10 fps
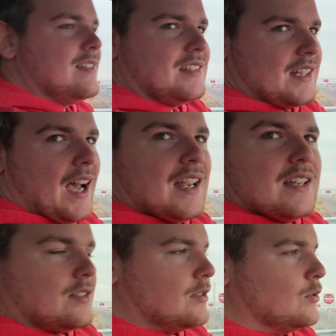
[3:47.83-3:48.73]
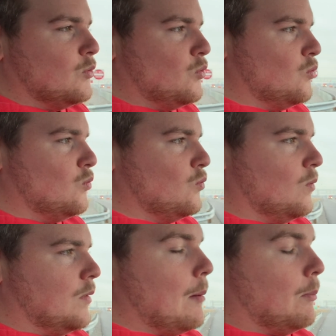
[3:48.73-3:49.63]
science,
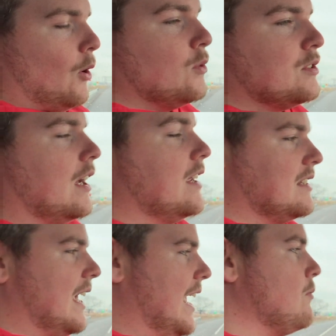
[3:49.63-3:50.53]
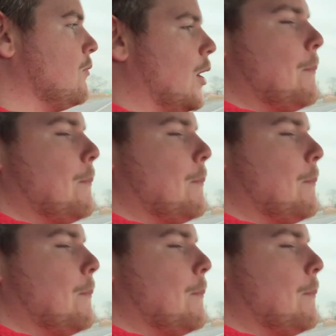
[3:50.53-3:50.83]
that bro science came from.